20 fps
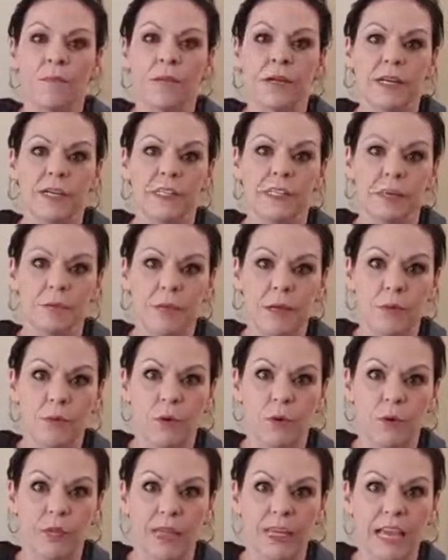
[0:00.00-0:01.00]
But some
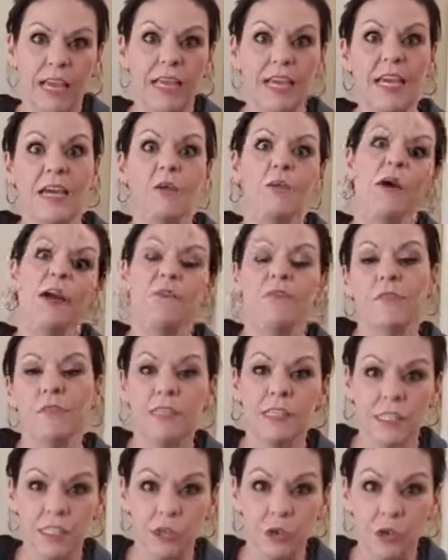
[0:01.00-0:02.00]
people were like, I can't wait
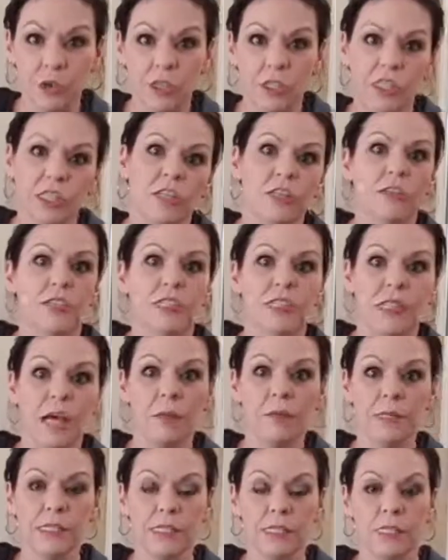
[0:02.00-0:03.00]
for this course, you know,
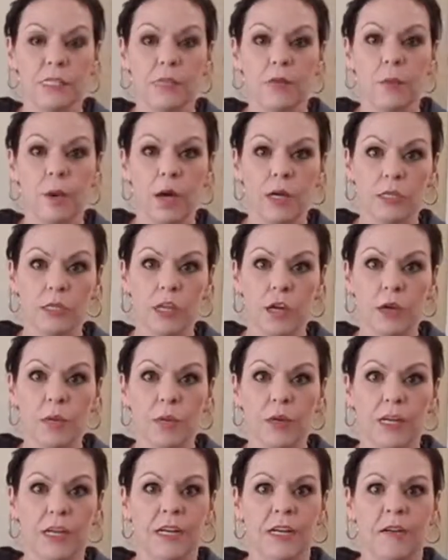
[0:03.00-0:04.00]
Design Business in a Box to open.